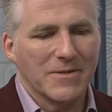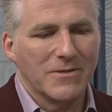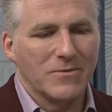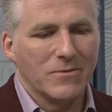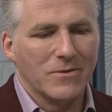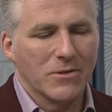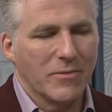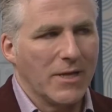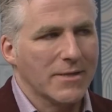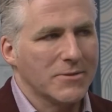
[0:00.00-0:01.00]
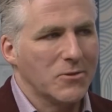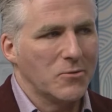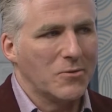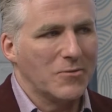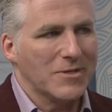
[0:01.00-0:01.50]
that you should plan to do.
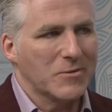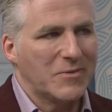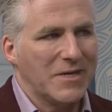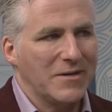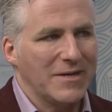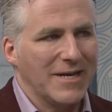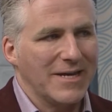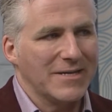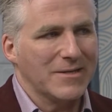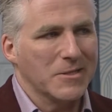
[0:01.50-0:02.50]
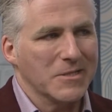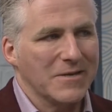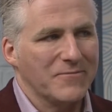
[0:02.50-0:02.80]
What does PLAN stand for?